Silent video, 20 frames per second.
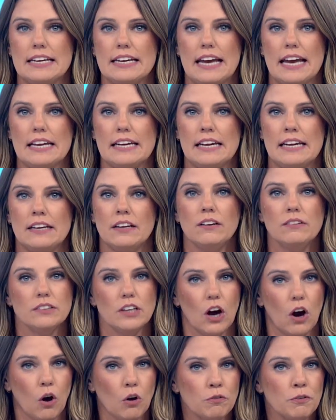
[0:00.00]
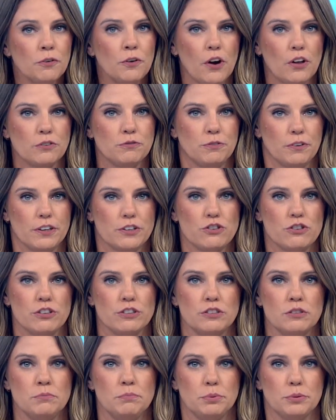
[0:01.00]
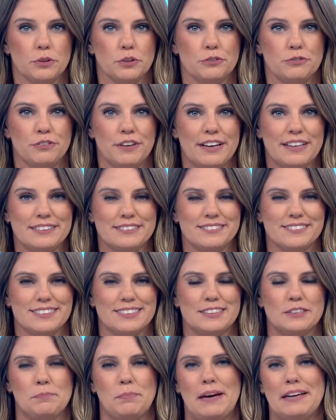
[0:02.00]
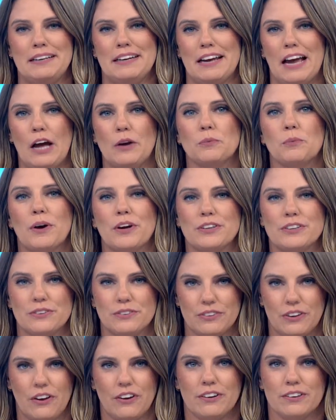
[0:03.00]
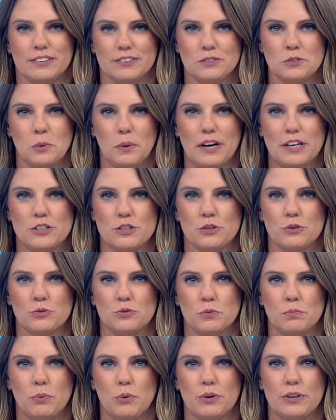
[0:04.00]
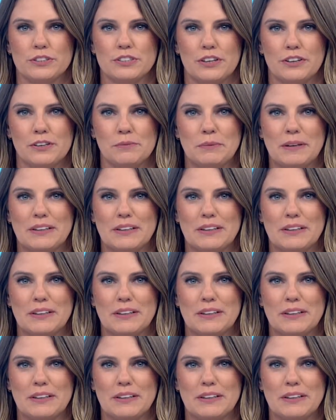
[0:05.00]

indicating overall inflation is improving depending on where you look. 22 News reporter Duncan